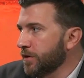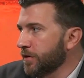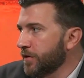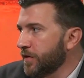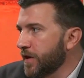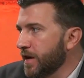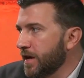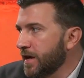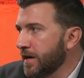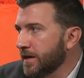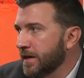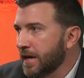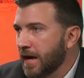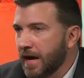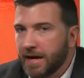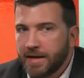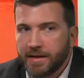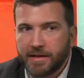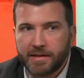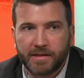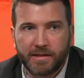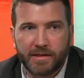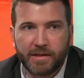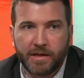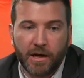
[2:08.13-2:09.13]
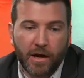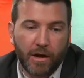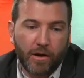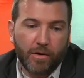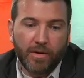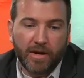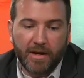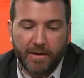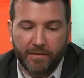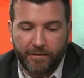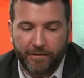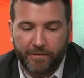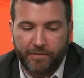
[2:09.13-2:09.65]
thing, and you
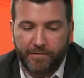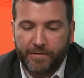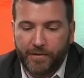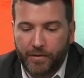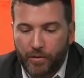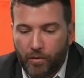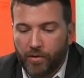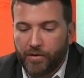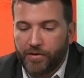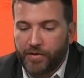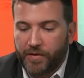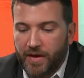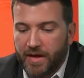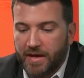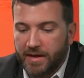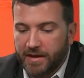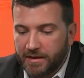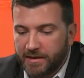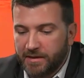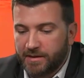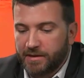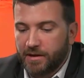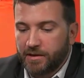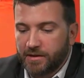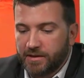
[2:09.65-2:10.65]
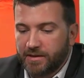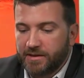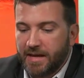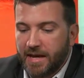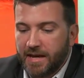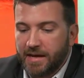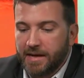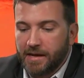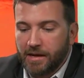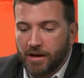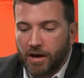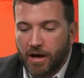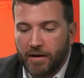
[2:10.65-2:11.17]
know, if your thing starts
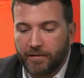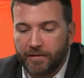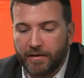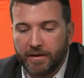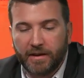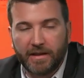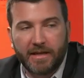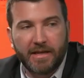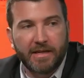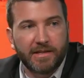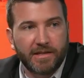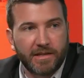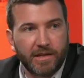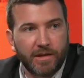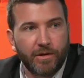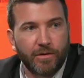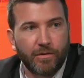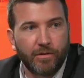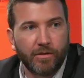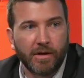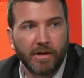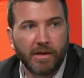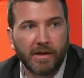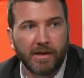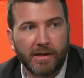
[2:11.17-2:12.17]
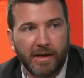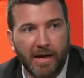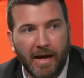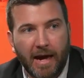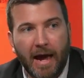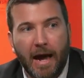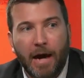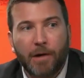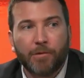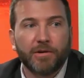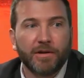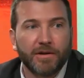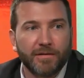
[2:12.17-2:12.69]
taking off and leads you
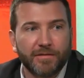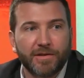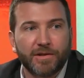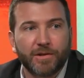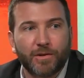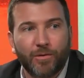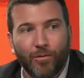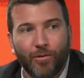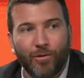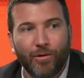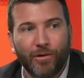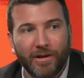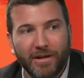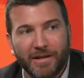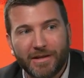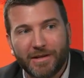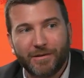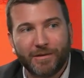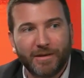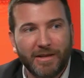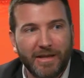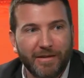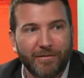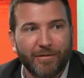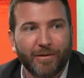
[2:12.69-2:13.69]
out of school and you leave